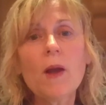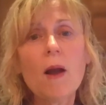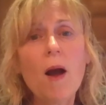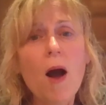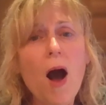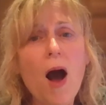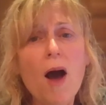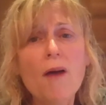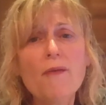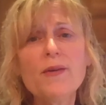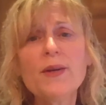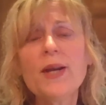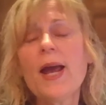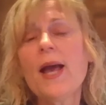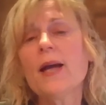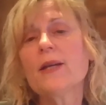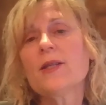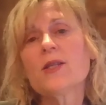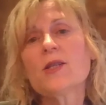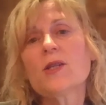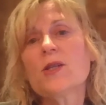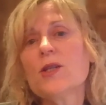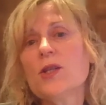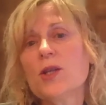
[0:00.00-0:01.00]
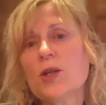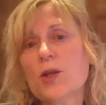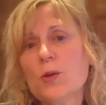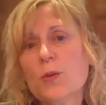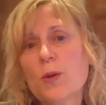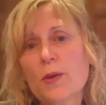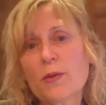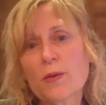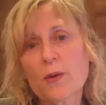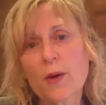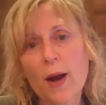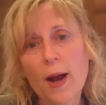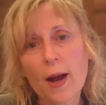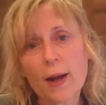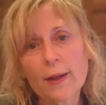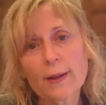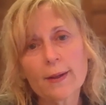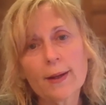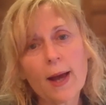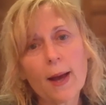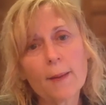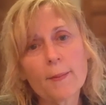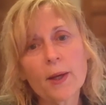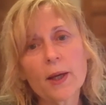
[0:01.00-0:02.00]
often has to do with their
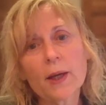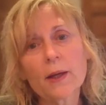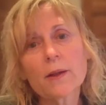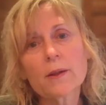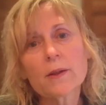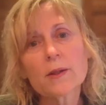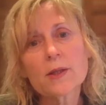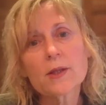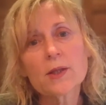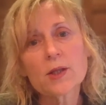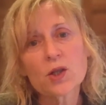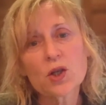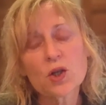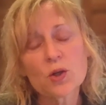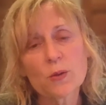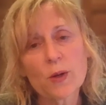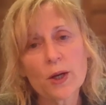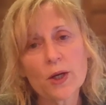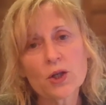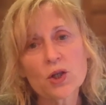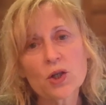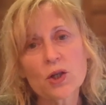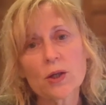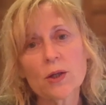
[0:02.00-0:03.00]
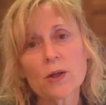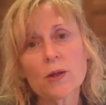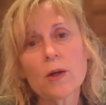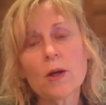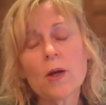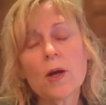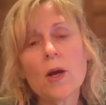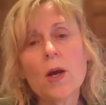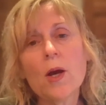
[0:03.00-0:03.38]
economic situation.